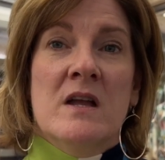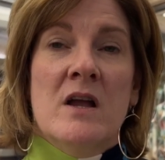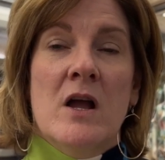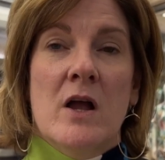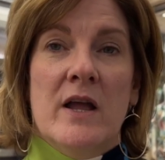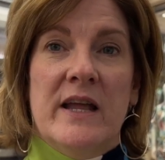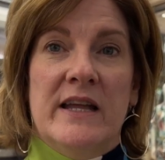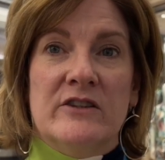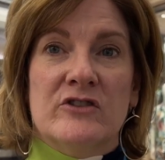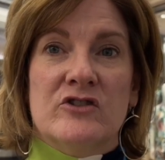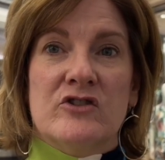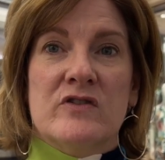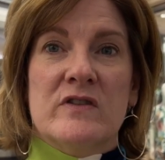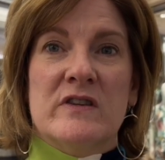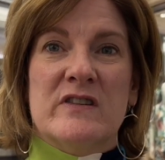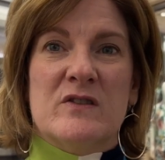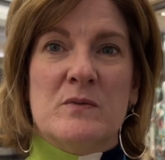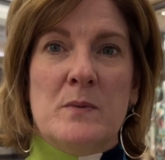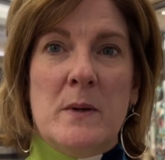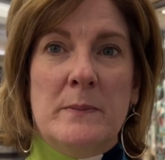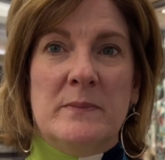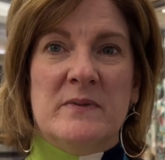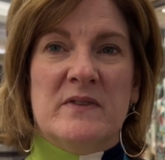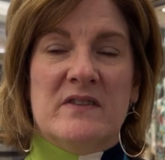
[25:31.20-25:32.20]
enter the
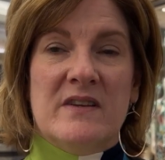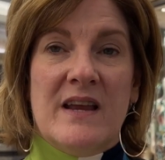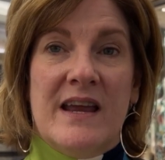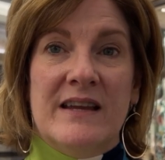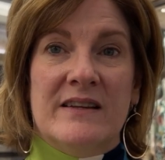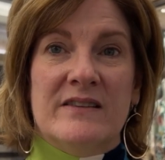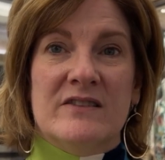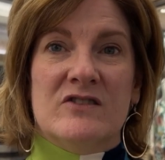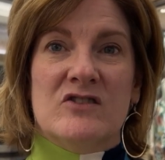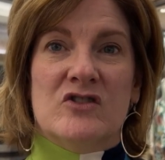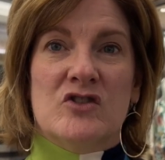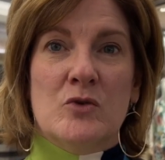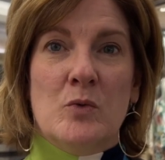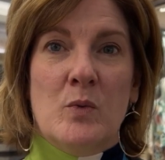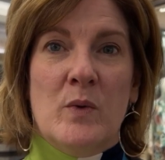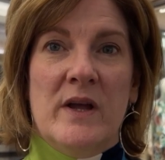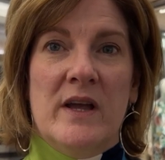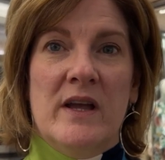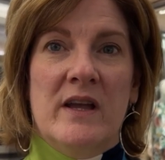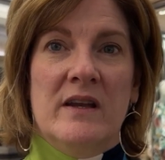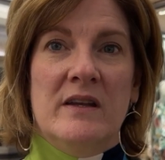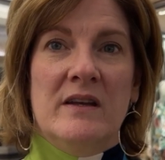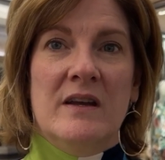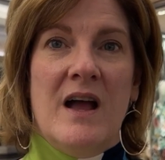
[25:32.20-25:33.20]
sweepstakes to
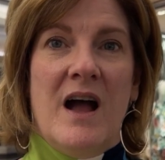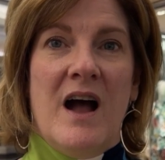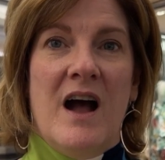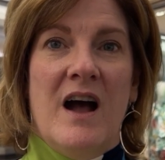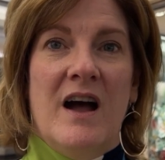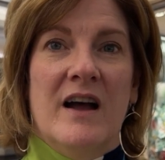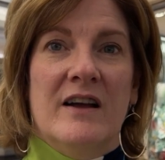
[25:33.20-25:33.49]
win